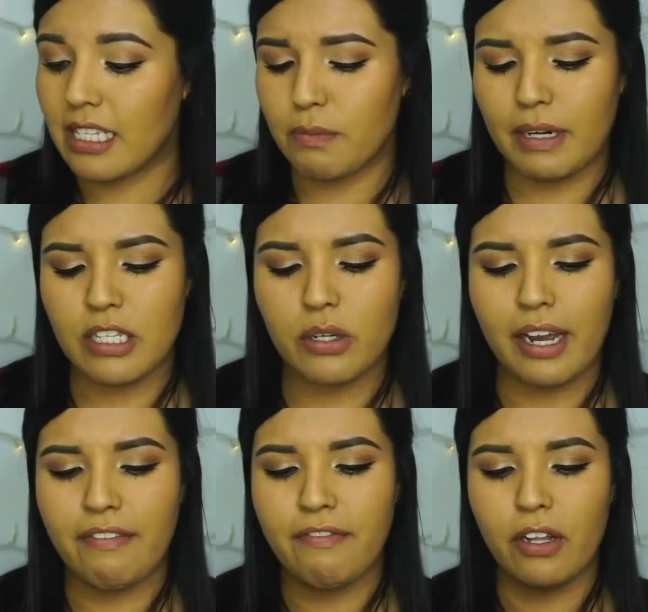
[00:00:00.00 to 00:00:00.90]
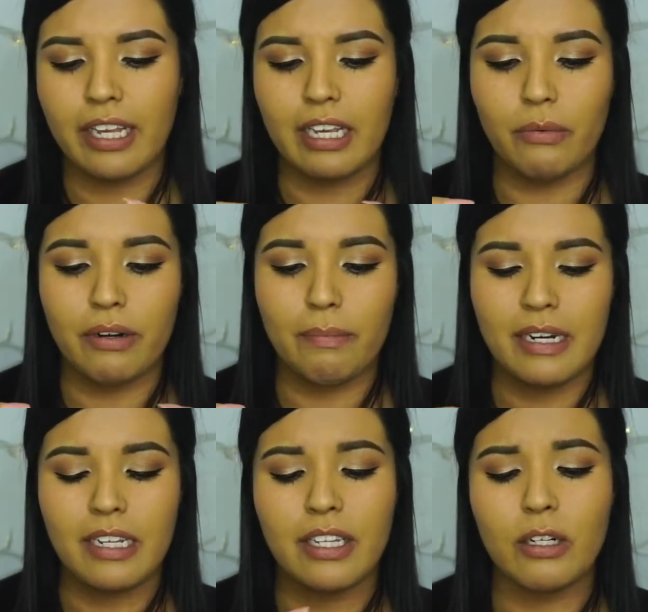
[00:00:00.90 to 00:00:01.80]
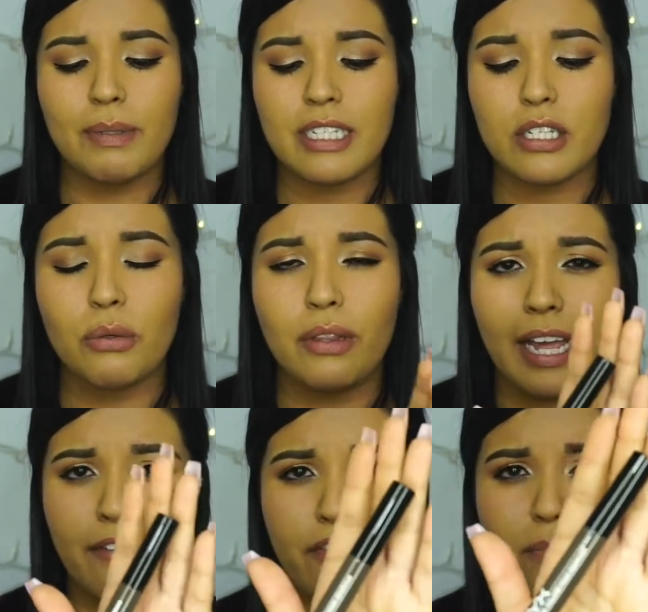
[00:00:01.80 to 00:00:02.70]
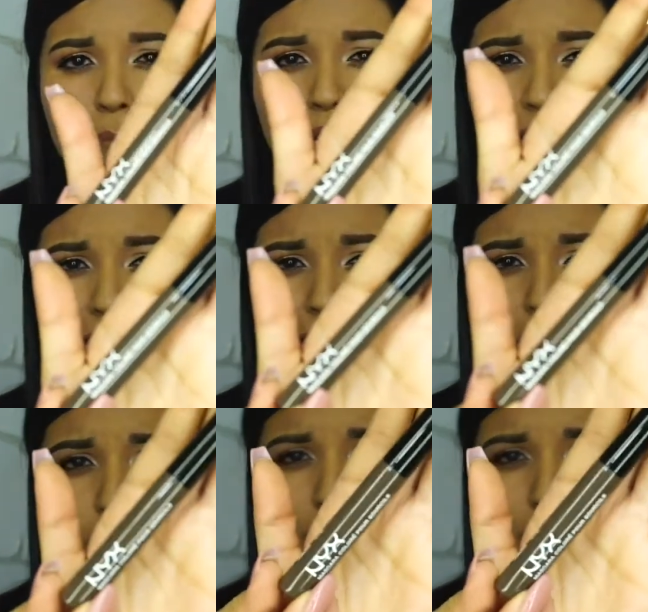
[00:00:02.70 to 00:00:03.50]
Espresso, I felt like it would have been a little bit too light for me because I did